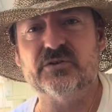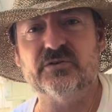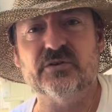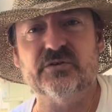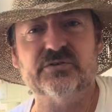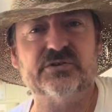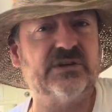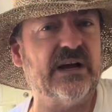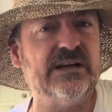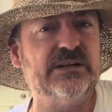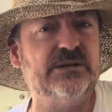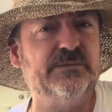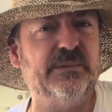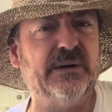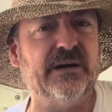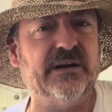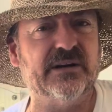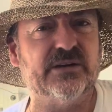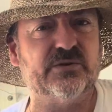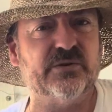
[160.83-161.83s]
those Scotch
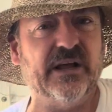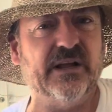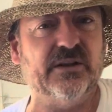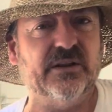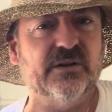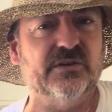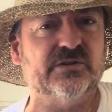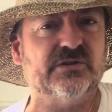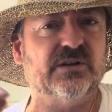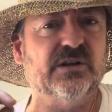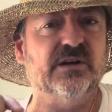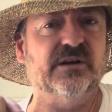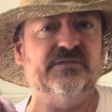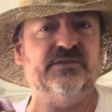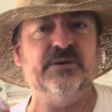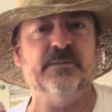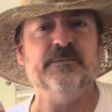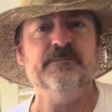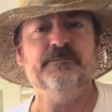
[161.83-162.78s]
bonnets without those gloves.